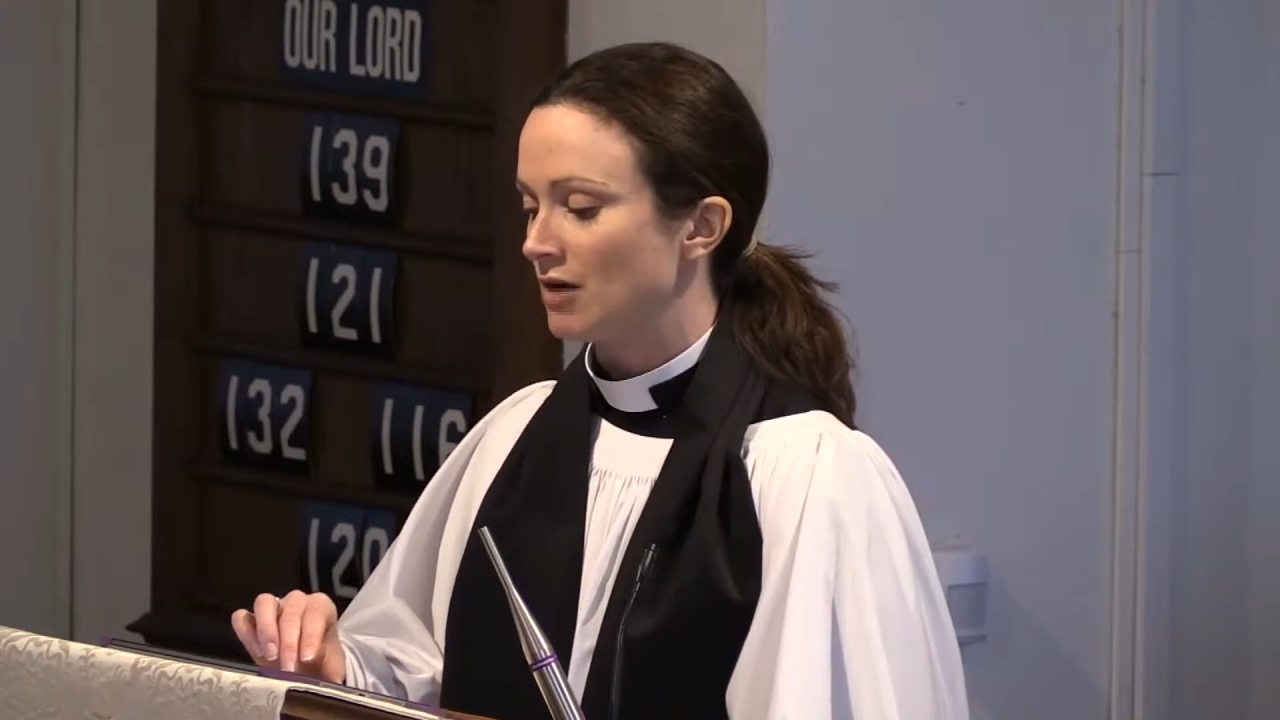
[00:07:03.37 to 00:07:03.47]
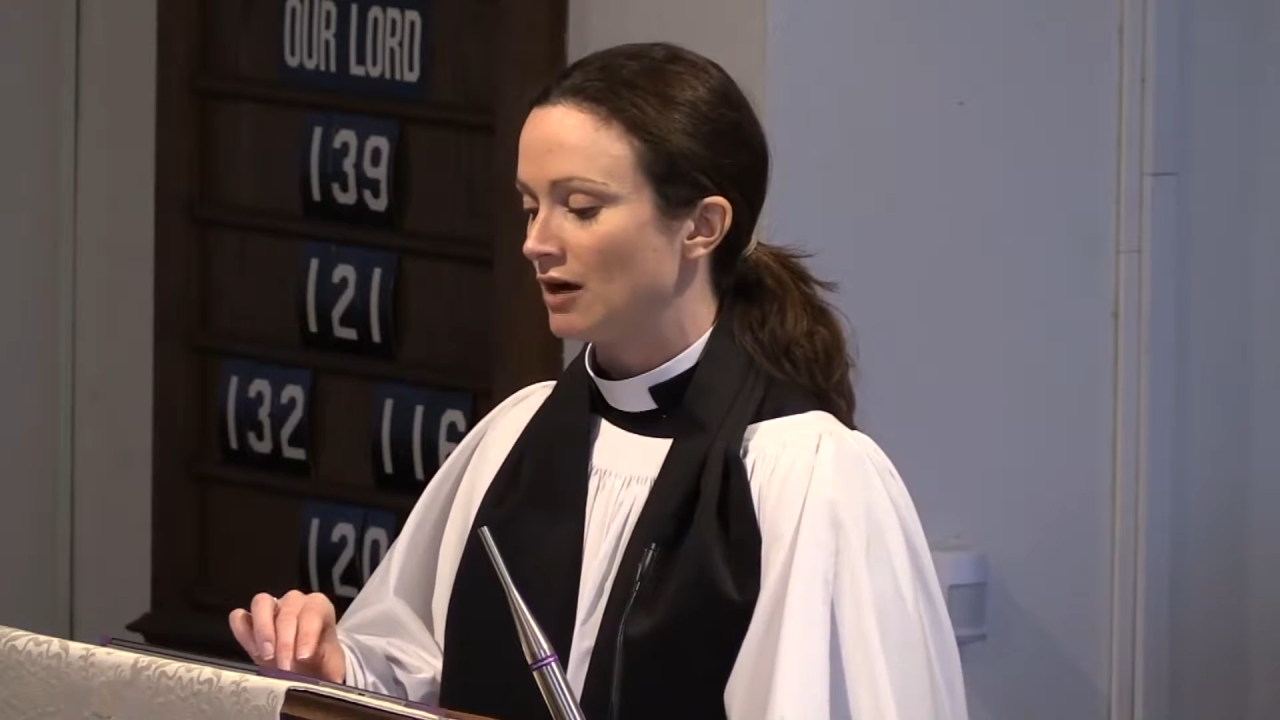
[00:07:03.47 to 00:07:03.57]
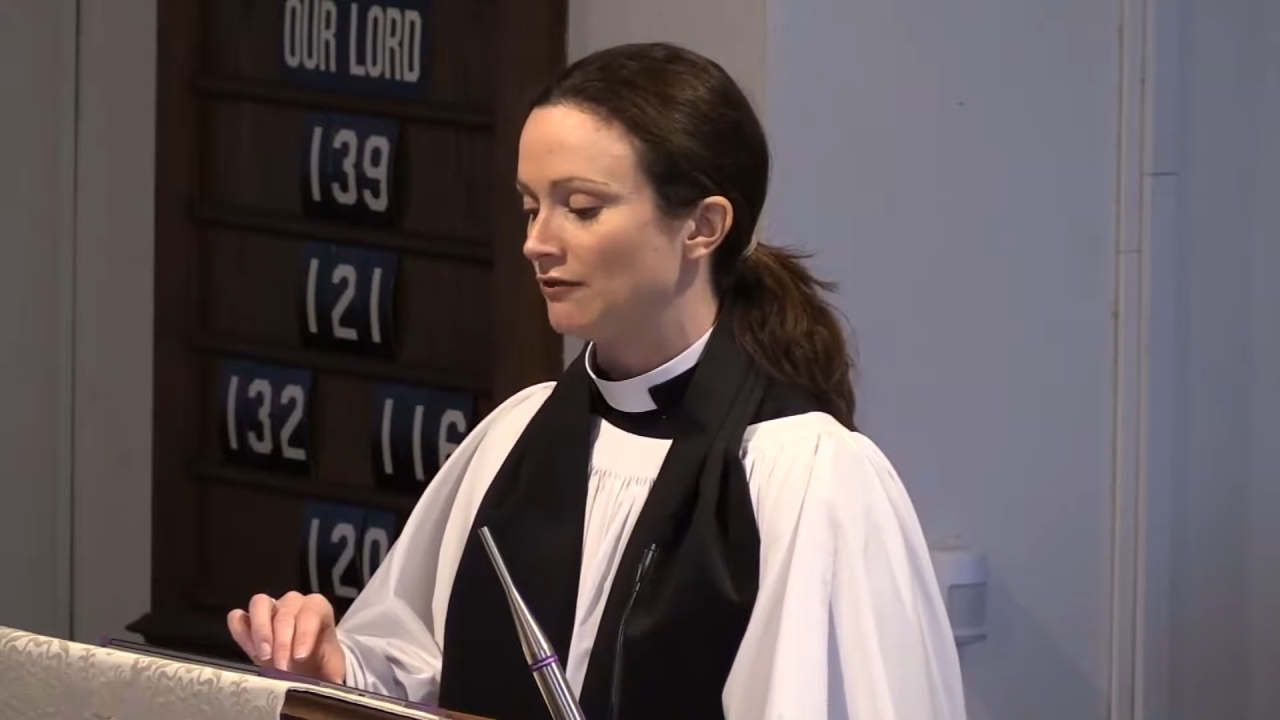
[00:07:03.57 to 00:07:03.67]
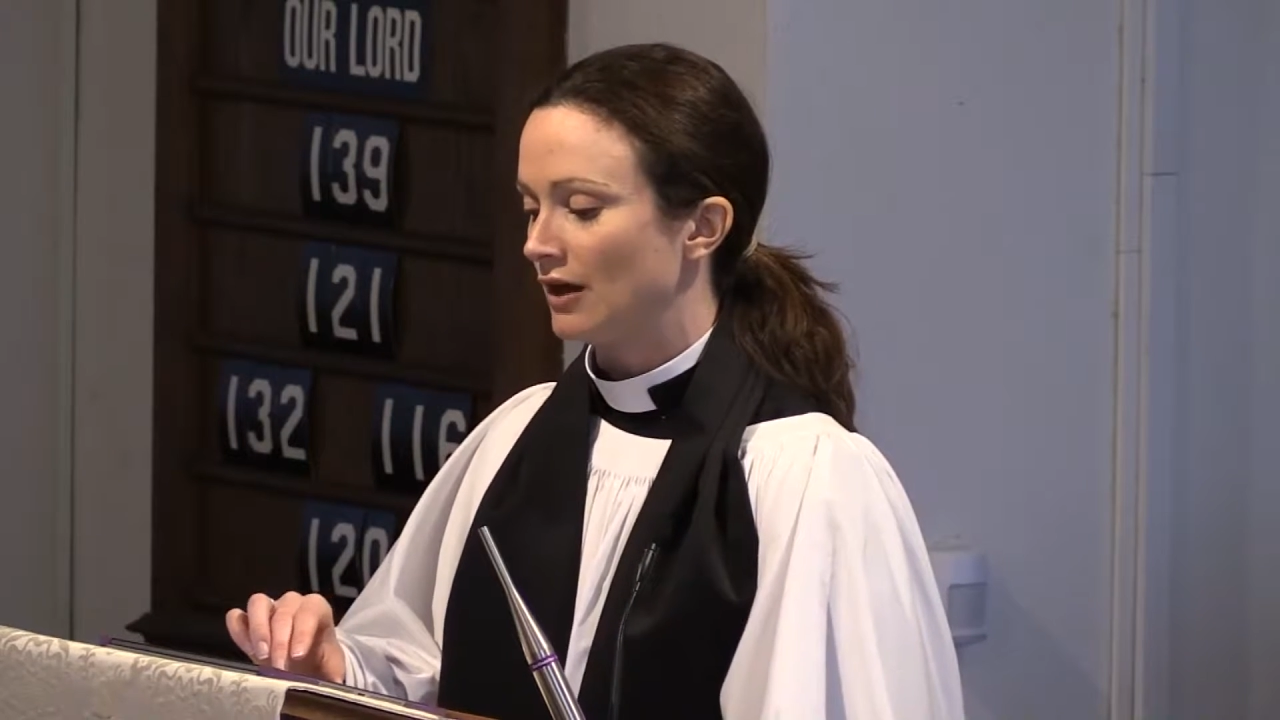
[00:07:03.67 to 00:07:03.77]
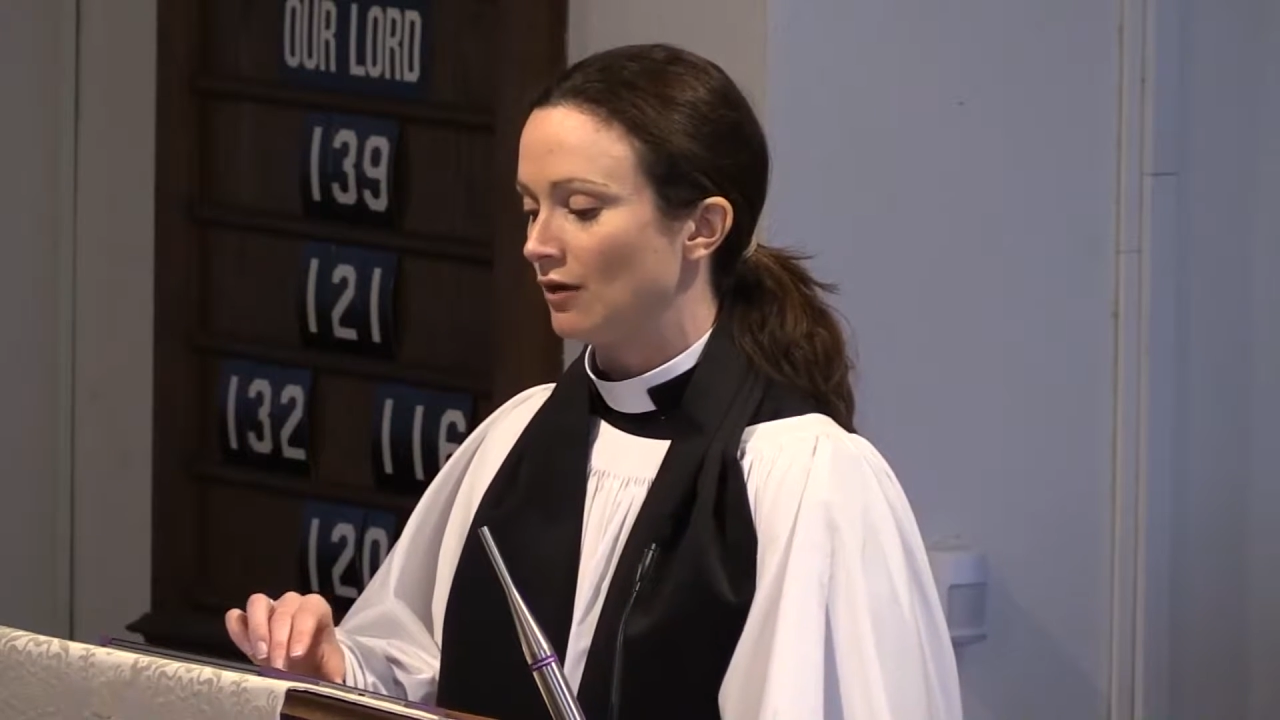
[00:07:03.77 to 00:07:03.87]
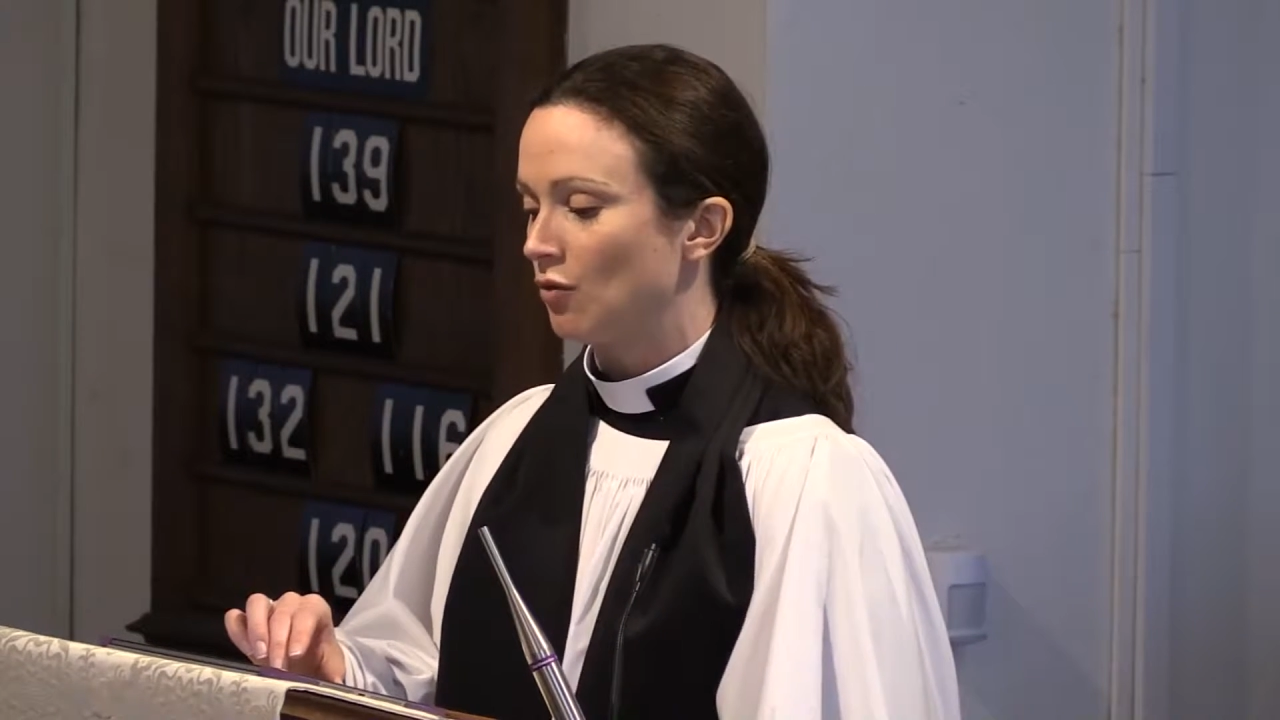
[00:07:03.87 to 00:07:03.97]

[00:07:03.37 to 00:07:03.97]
of that